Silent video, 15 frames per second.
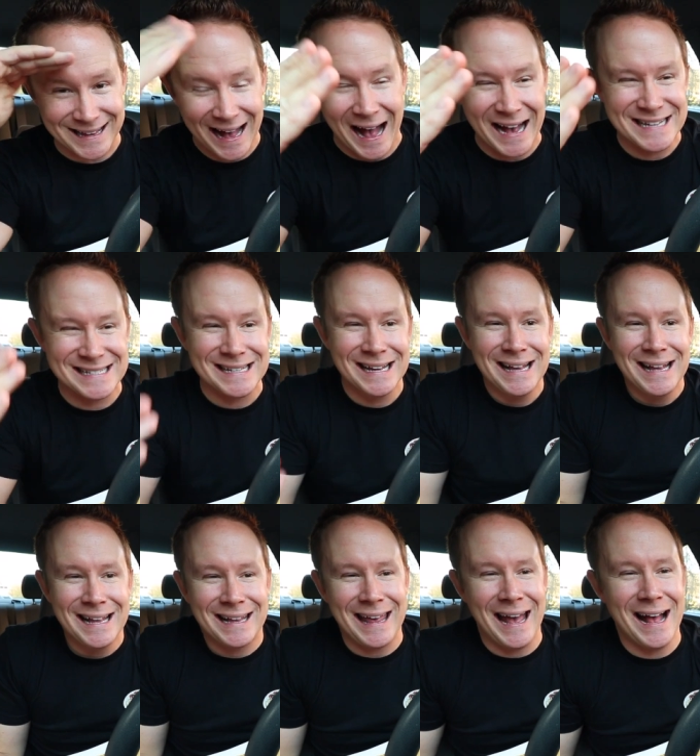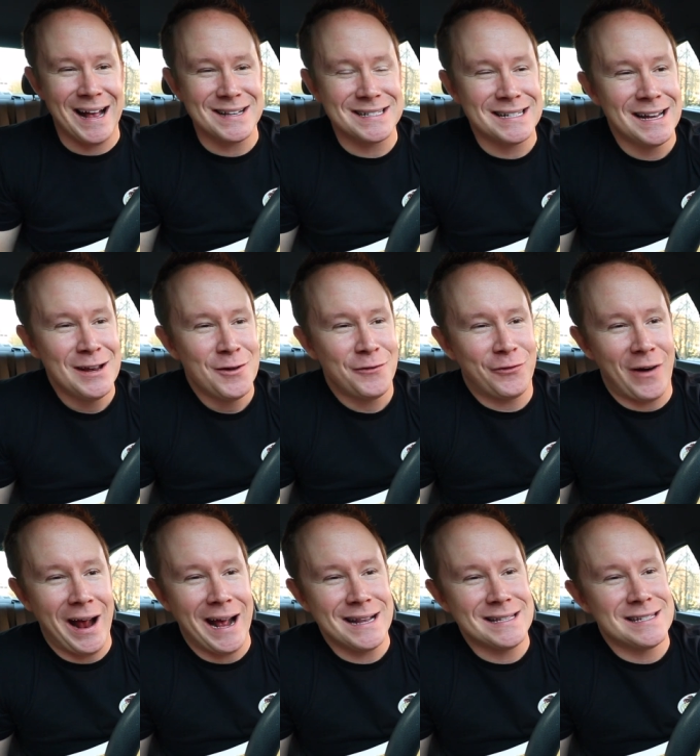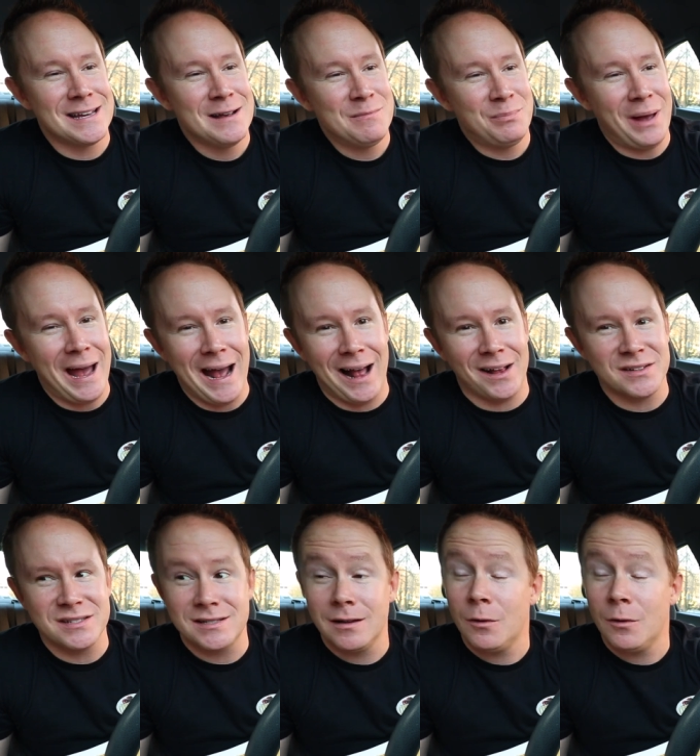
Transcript: Guys, gals, friends, pals,